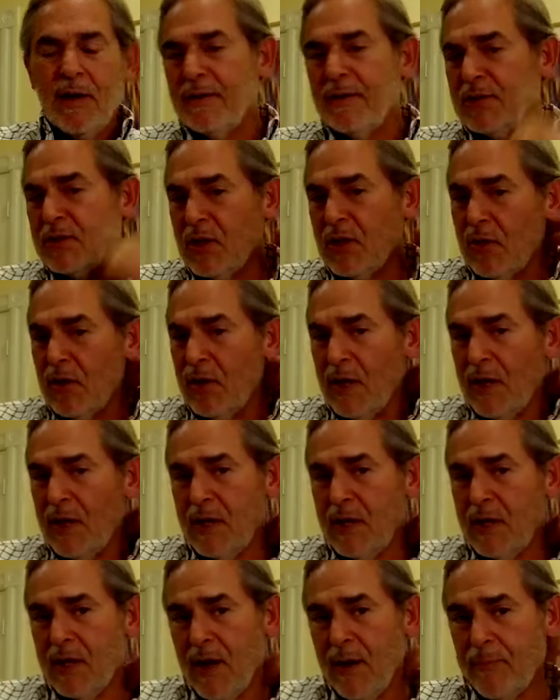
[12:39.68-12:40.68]
So you
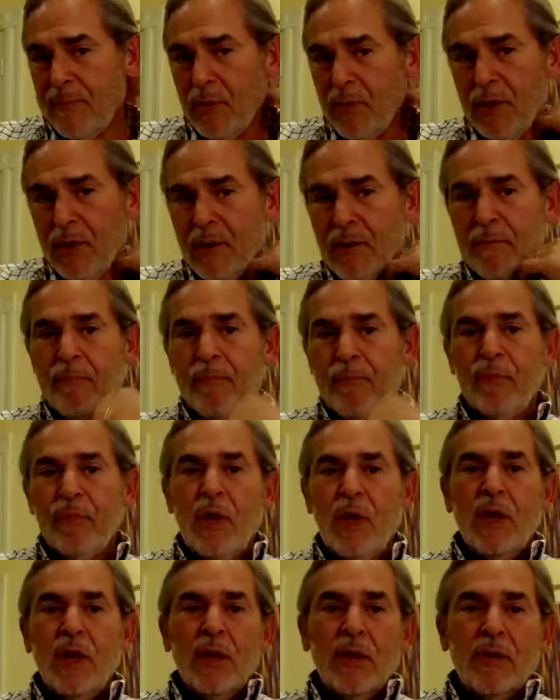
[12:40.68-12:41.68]
ended up with
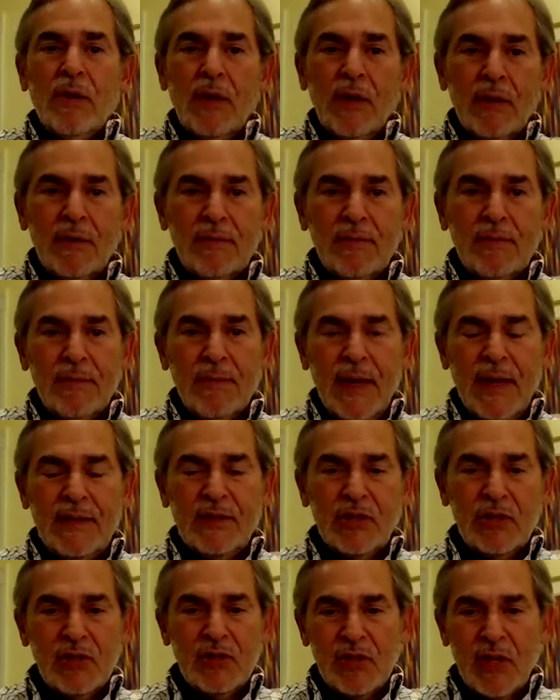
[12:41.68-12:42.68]
the
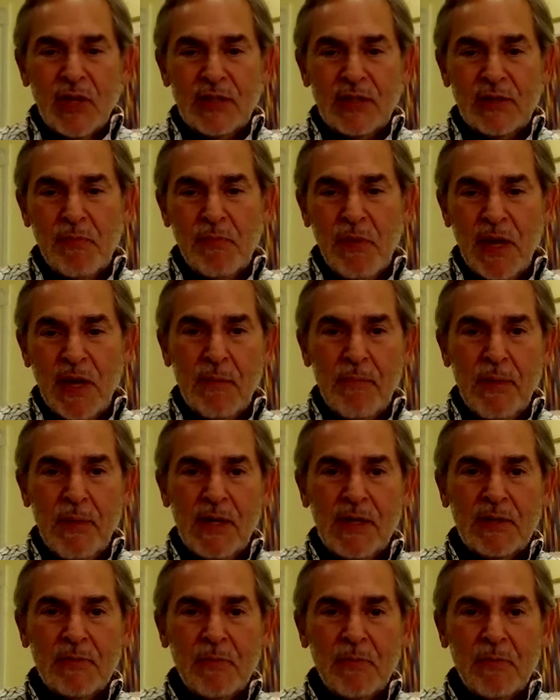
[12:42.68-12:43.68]
nation states making
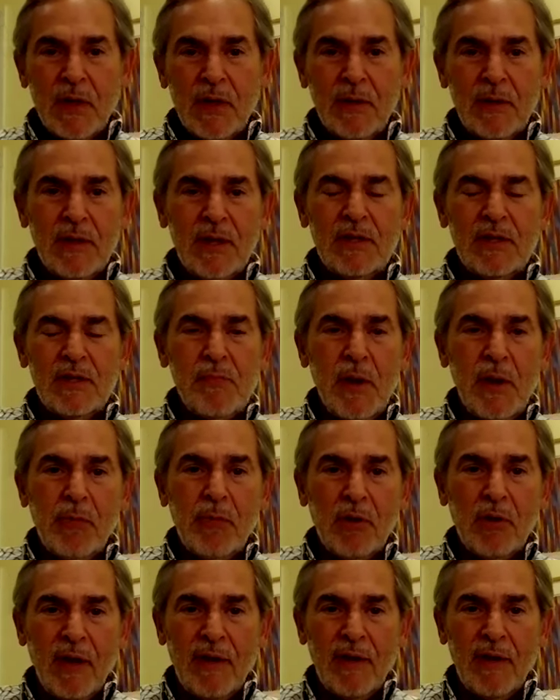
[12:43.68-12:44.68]
peace, but are these
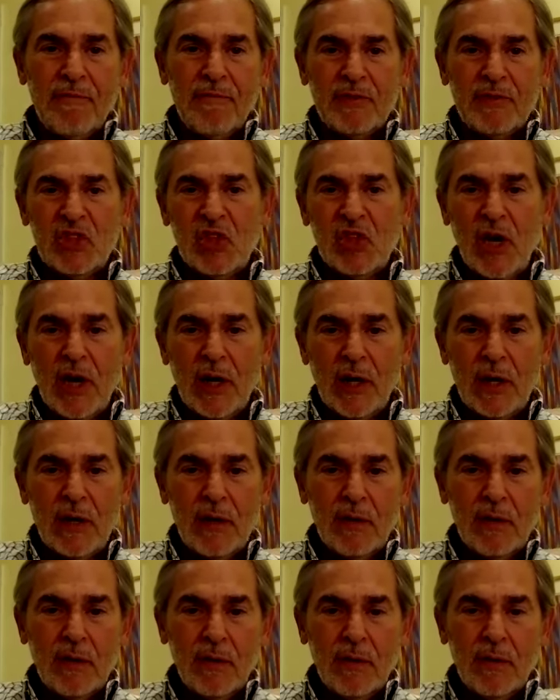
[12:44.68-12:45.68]
people left stuck
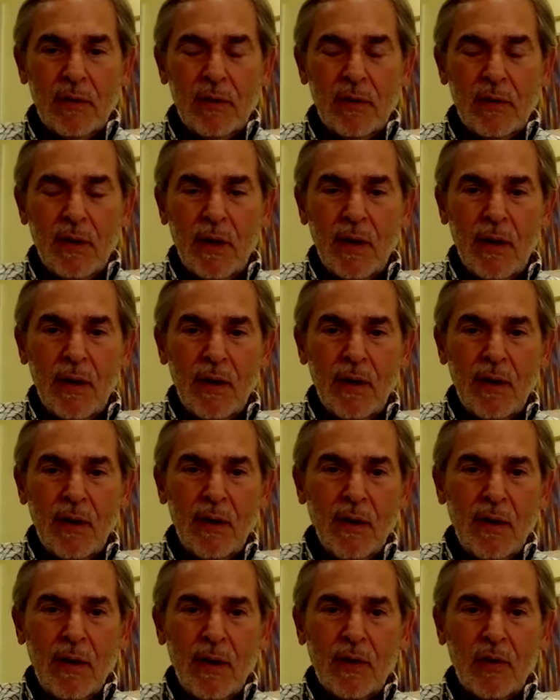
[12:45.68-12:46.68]

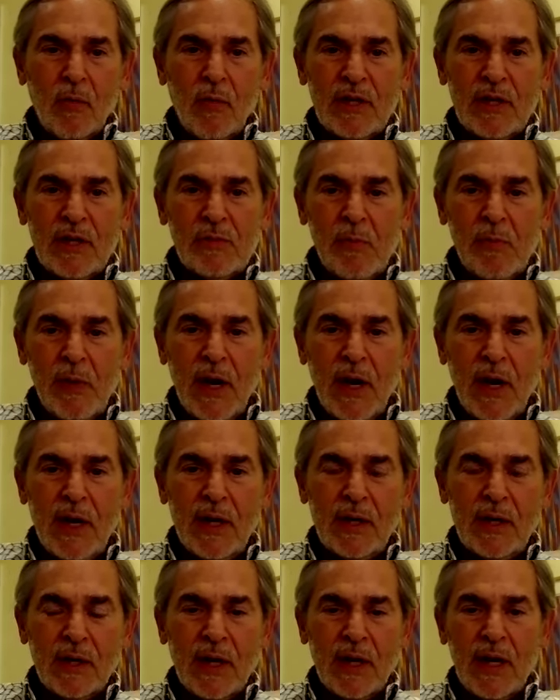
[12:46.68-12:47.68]
on the West
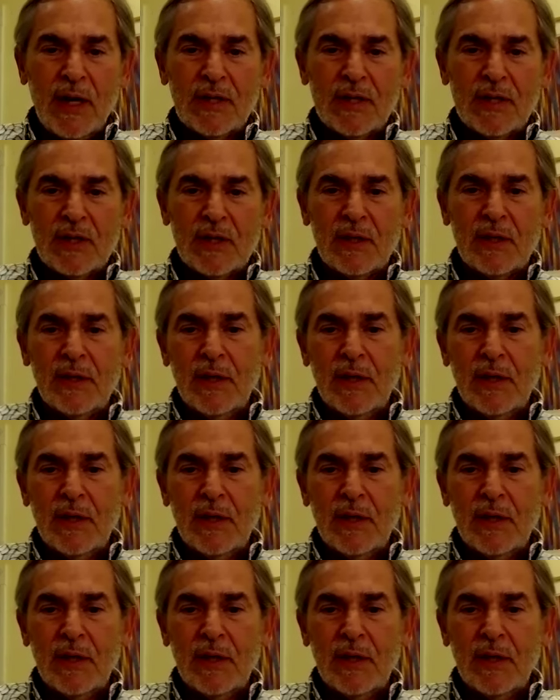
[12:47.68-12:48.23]
Bank and Gaza